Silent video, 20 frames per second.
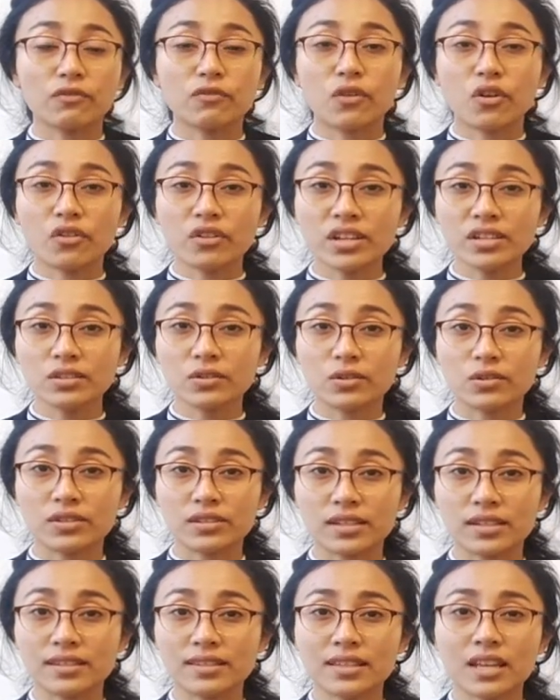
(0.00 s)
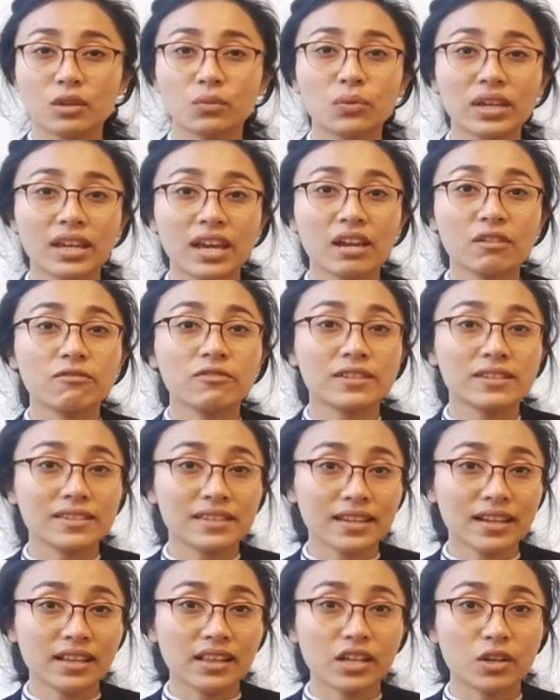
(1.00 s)
for resources that we can
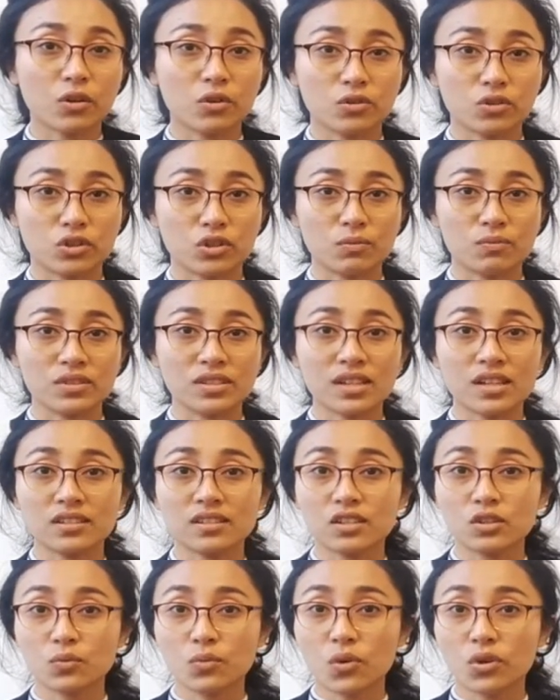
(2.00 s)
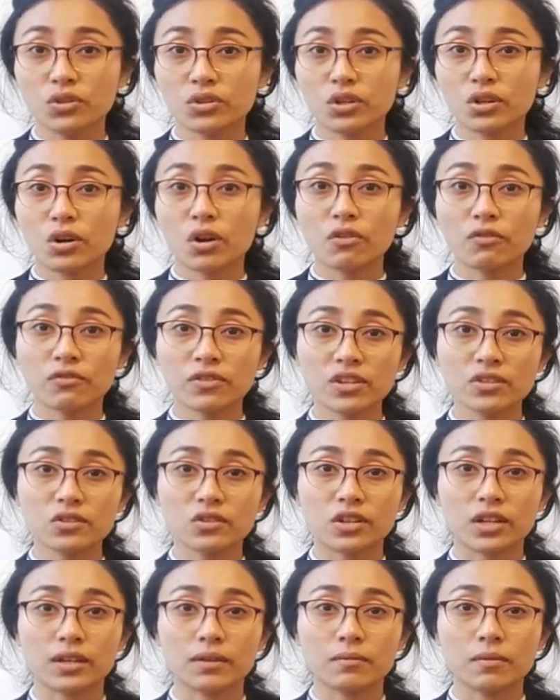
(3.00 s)
physically consume, such as water or
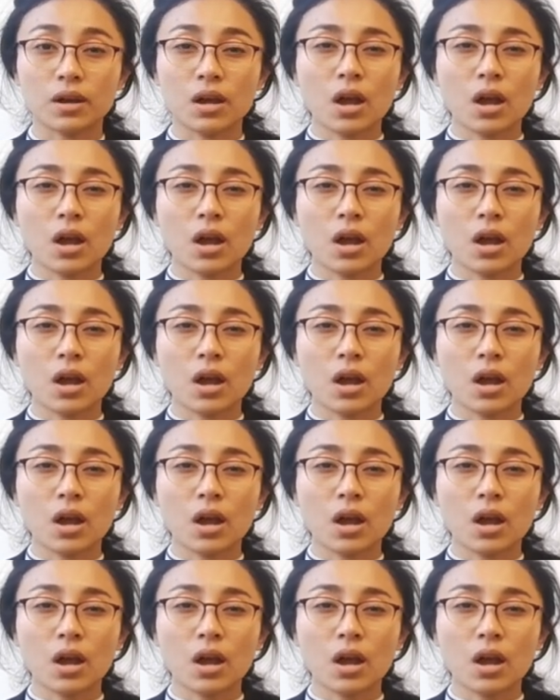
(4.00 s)
fishery.